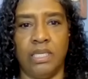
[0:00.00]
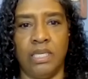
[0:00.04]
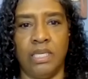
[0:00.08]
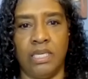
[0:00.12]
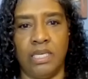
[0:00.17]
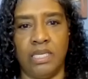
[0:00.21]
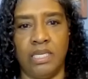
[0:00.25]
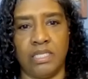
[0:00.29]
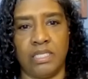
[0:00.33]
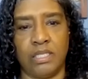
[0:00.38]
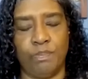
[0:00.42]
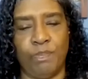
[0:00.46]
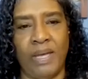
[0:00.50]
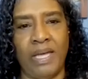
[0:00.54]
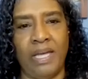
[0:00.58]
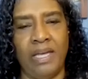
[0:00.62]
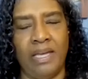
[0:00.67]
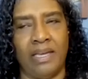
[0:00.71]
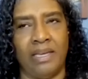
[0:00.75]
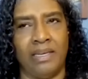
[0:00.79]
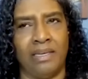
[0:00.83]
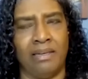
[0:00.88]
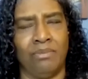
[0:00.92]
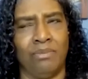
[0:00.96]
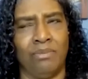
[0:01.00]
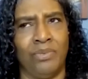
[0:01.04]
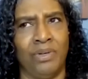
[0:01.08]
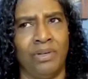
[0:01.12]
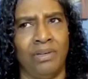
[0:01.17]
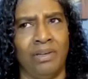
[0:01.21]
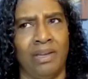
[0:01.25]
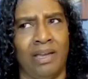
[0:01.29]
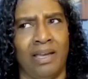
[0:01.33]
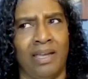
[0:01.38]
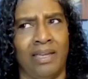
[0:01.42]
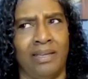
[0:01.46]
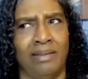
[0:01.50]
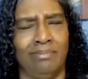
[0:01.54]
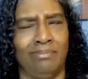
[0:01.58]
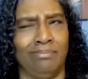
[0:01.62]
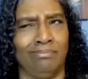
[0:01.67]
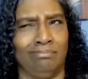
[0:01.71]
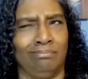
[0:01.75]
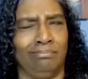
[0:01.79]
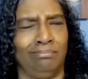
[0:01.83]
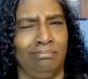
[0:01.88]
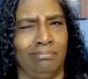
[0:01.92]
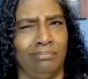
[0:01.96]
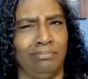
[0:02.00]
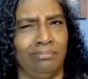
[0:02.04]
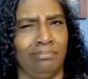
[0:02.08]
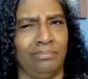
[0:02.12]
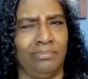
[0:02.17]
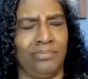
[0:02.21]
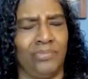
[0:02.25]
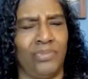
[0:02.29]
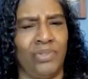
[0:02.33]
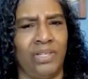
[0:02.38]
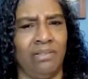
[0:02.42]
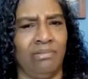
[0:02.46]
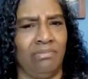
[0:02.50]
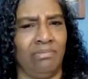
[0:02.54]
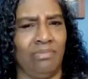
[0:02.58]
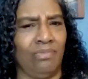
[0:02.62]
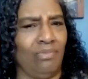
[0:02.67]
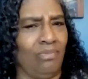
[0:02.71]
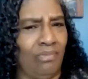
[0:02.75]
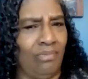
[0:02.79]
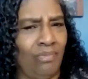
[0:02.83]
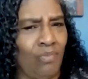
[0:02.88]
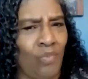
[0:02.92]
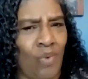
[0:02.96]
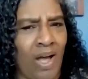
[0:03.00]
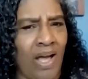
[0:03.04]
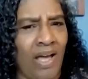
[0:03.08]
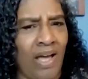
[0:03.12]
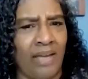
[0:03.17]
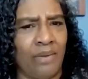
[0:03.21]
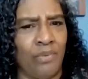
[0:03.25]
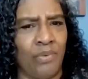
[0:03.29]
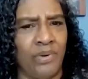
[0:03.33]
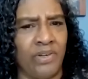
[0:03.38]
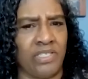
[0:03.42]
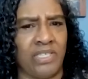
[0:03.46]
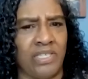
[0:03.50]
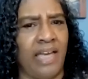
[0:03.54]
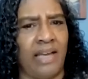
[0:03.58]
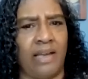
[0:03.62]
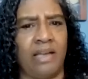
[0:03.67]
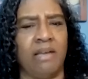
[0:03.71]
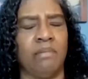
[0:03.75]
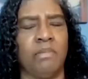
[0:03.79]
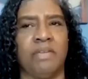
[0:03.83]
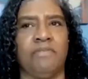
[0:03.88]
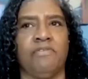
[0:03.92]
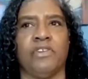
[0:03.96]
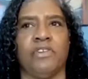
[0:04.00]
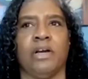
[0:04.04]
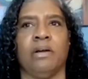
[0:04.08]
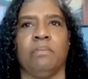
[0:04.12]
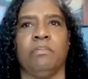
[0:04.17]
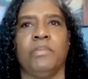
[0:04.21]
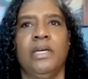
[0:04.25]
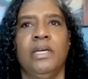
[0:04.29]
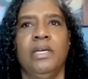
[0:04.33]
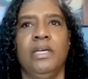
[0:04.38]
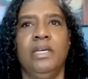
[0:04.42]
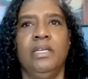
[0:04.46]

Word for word: in his spine. And we're like, why? Where's that coming from?